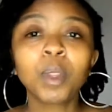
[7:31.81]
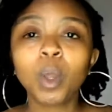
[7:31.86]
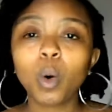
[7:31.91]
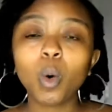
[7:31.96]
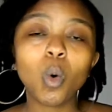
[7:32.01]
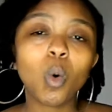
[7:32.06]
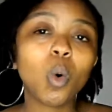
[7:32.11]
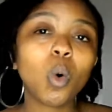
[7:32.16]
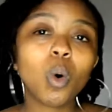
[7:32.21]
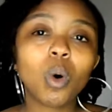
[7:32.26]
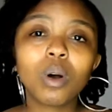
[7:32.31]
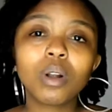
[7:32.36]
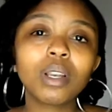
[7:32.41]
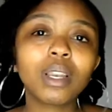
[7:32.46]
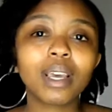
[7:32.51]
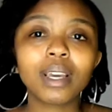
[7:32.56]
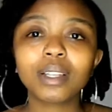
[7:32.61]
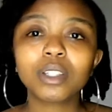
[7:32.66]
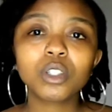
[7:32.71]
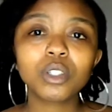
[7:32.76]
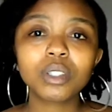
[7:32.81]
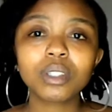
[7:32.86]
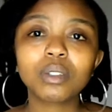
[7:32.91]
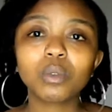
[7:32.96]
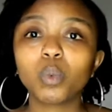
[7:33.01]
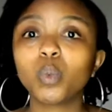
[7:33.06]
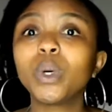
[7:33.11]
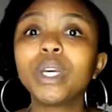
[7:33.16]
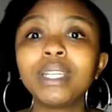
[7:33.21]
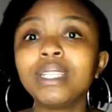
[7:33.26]
or like just
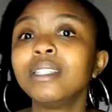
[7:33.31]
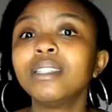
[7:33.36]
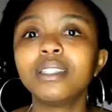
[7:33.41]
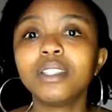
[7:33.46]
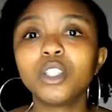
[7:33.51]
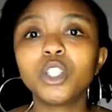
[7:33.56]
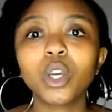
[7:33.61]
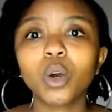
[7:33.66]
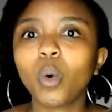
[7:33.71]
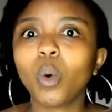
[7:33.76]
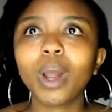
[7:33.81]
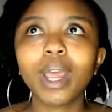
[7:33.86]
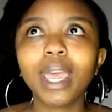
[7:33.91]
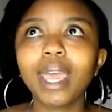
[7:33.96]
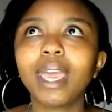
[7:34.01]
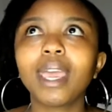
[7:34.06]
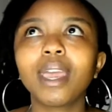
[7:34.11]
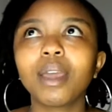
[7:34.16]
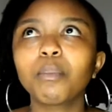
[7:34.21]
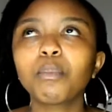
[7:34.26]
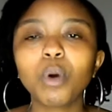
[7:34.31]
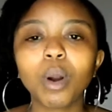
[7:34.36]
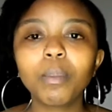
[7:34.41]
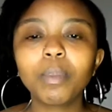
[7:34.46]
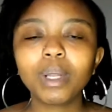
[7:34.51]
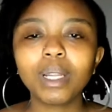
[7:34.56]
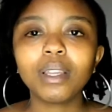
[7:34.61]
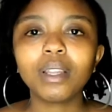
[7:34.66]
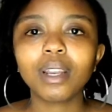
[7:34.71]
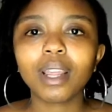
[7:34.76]
wind or air
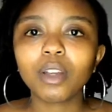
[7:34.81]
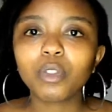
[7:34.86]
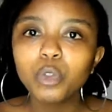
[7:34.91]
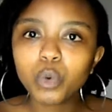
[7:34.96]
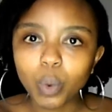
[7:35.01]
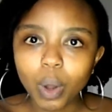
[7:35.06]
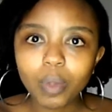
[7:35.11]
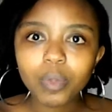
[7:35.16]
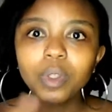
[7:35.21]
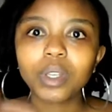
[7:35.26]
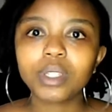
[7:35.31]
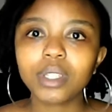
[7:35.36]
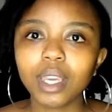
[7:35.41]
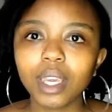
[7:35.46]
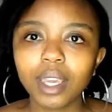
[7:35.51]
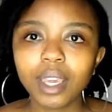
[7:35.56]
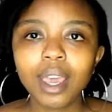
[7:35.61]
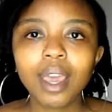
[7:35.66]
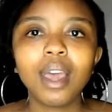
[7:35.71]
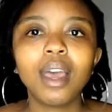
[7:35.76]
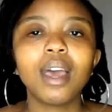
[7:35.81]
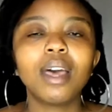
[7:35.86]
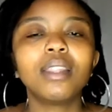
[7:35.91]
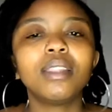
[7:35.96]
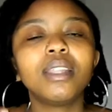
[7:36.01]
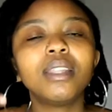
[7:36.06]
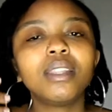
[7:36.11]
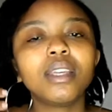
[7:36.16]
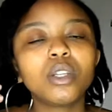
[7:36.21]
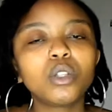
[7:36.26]
properly, like throughout the day, and
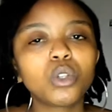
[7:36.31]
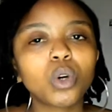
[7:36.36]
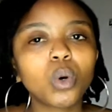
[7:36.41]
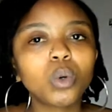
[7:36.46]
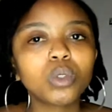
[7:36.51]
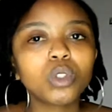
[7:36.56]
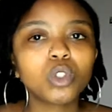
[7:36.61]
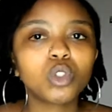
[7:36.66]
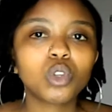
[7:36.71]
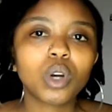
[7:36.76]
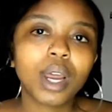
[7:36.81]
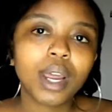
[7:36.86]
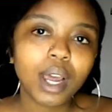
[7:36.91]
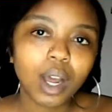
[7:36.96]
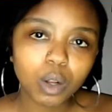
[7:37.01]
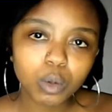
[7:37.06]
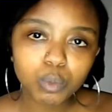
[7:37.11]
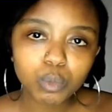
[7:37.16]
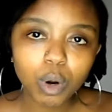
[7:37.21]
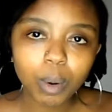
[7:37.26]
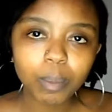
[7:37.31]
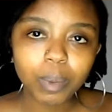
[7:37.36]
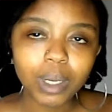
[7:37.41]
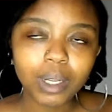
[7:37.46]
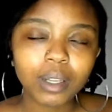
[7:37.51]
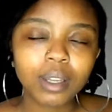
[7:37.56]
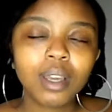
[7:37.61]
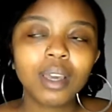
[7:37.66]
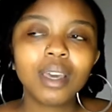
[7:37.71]
then they don't dry out properly,